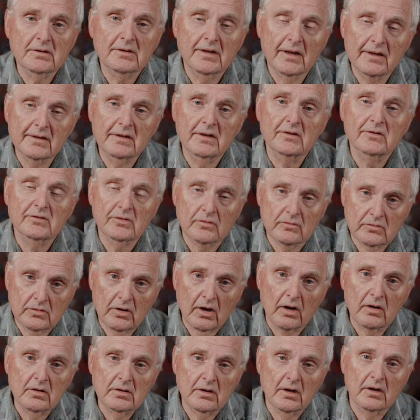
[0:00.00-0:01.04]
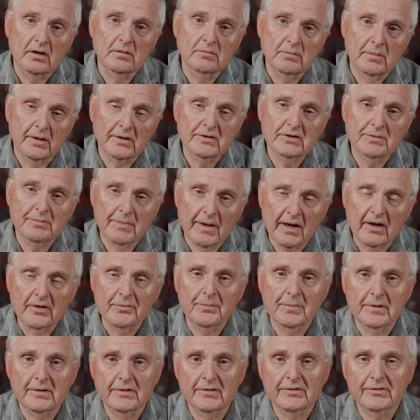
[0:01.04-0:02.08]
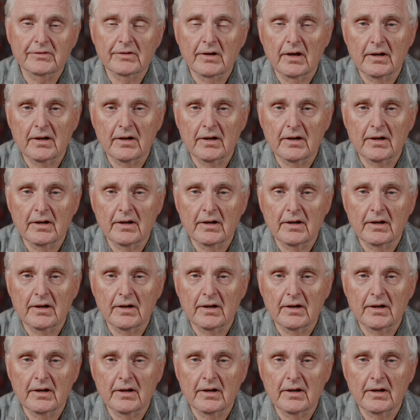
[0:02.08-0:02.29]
taking so doggone much mouthpiece